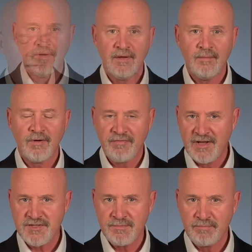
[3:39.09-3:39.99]
But,
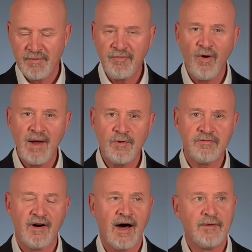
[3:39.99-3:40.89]
friends, before I move
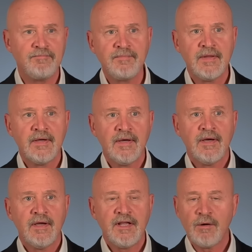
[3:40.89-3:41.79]
on,
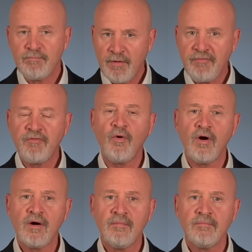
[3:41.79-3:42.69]
you know,
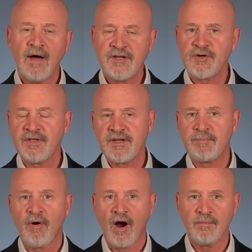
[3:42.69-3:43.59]
before I joined the
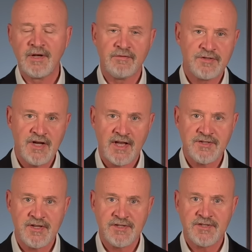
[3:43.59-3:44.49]
Department of
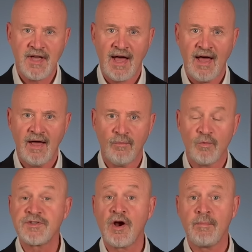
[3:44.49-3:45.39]
Justice, I was
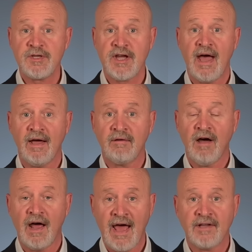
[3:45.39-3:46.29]
an Army JAG
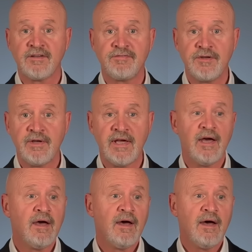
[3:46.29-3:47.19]
on active duty.
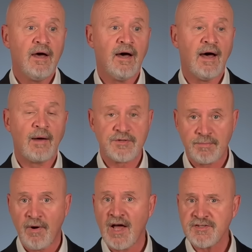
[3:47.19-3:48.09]
Uh, I was a
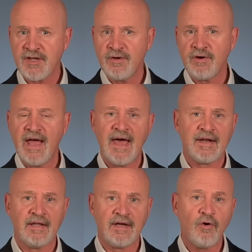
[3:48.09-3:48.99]
prosecutor
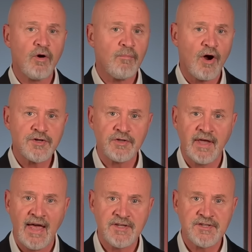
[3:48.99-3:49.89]
handling court martial
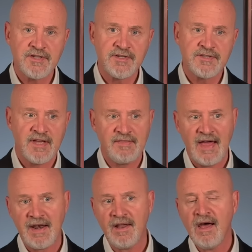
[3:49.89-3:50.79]
cases, and
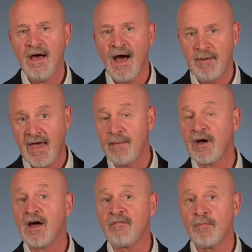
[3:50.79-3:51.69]
then I became a
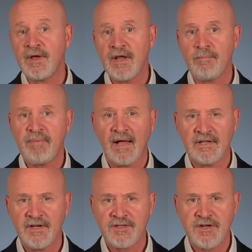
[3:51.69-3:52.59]
government
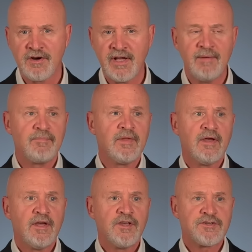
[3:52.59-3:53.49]
appellate attorney
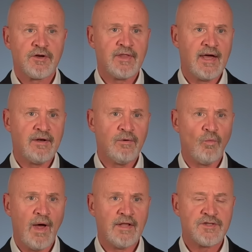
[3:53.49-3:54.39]
so that
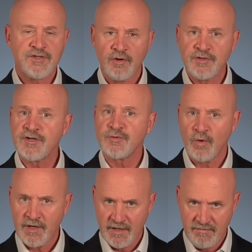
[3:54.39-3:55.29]
when soldiers were
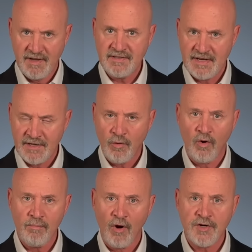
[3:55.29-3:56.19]
convicted at
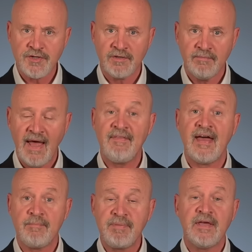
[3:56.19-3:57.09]
court martial and they
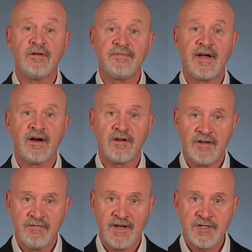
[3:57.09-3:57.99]
appealed their
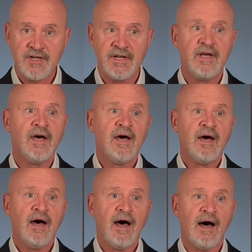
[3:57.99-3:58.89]
conviction,
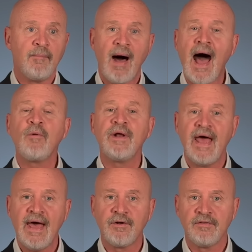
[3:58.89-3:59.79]
um, I would
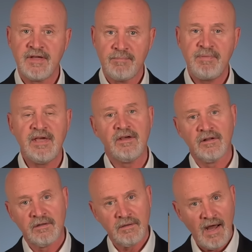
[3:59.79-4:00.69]
handle the
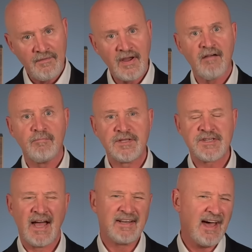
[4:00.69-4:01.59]
appeal on the government
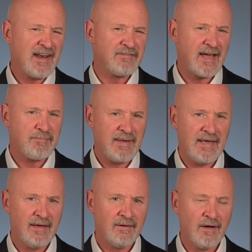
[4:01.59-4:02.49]
side, kind of like being a